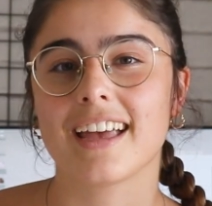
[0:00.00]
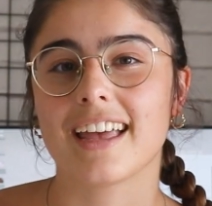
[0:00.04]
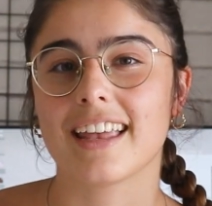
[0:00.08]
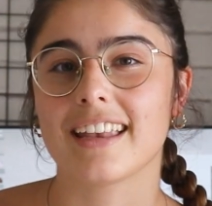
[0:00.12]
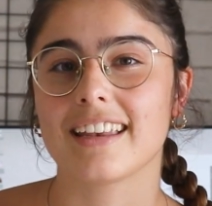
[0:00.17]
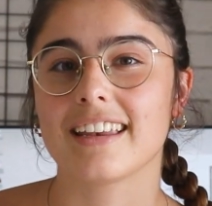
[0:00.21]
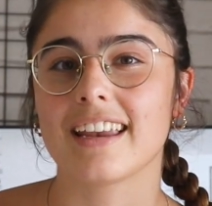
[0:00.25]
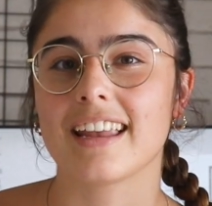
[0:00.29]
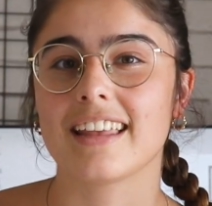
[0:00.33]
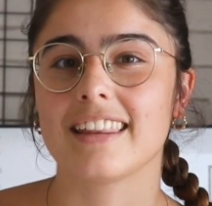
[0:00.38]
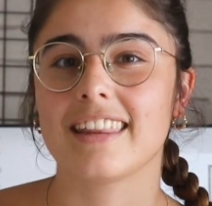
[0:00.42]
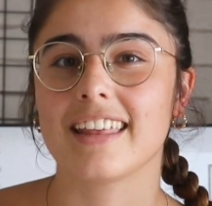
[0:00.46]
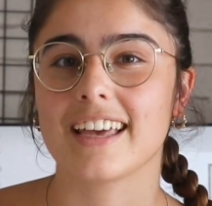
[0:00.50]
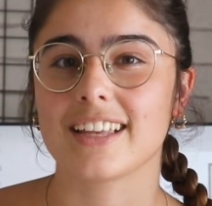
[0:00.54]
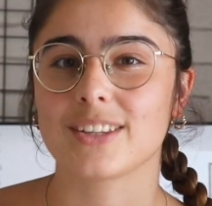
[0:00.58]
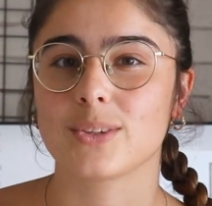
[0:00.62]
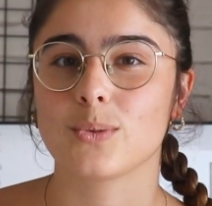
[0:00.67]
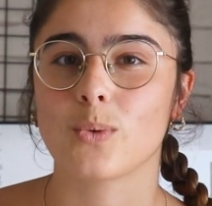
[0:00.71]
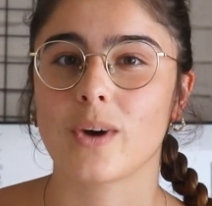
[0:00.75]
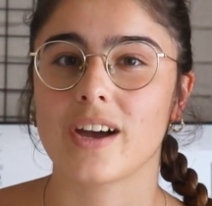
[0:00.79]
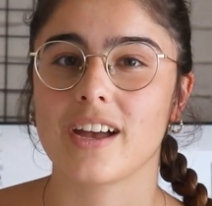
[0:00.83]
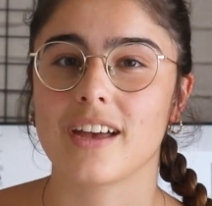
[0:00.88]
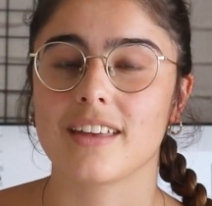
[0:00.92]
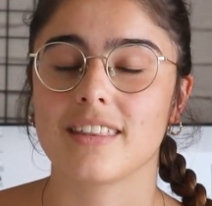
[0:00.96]
And
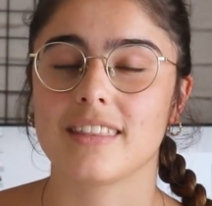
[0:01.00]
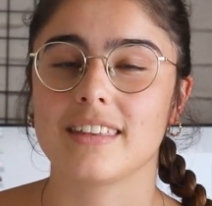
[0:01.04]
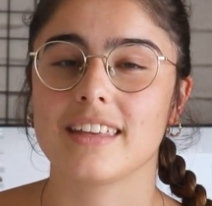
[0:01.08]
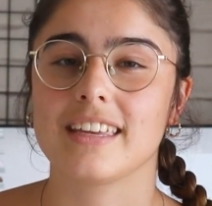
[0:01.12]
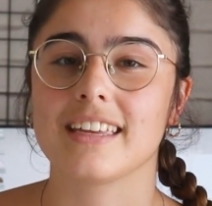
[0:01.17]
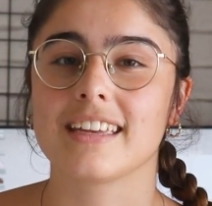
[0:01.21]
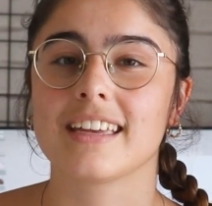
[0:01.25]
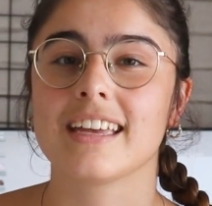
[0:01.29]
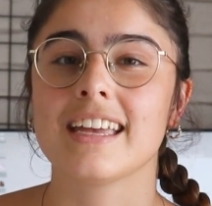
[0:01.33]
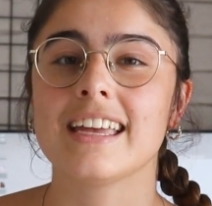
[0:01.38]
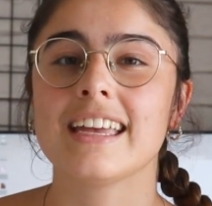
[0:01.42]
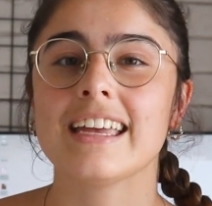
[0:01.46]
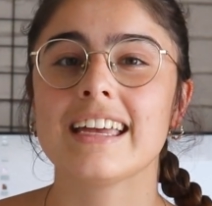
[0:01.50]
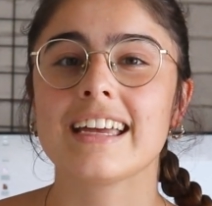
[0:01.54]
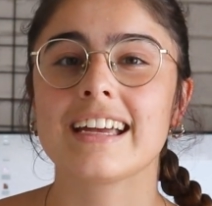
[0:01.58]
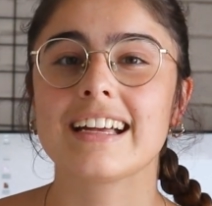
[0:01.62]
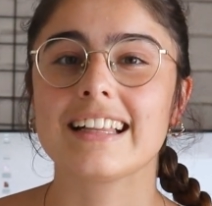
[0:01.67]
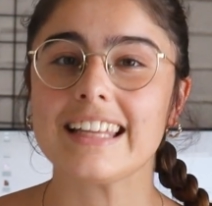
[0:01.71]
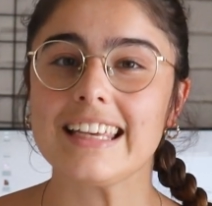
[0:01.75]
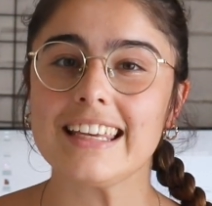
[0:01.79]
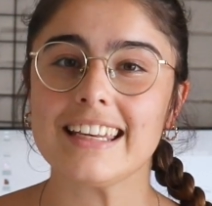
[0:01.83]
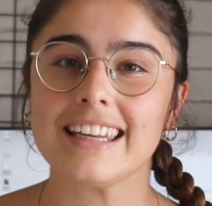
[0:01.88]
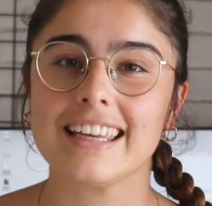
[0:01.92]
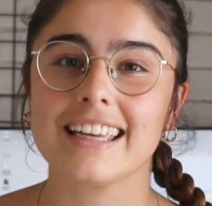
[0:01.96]
that's why I think
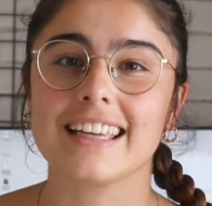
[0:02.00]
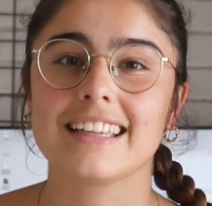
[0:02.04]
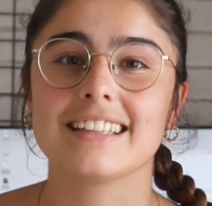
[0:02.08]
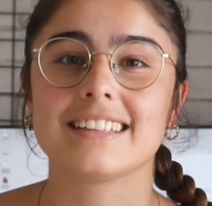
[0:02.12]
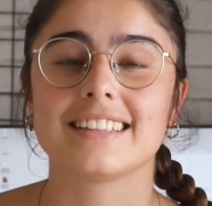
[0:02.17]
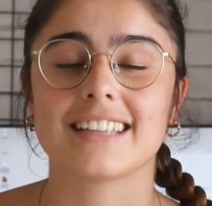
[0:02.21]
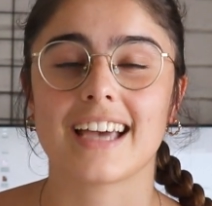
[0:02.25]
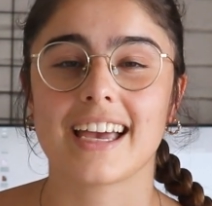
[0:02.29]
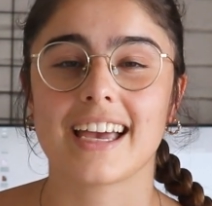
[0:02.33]
cleaning and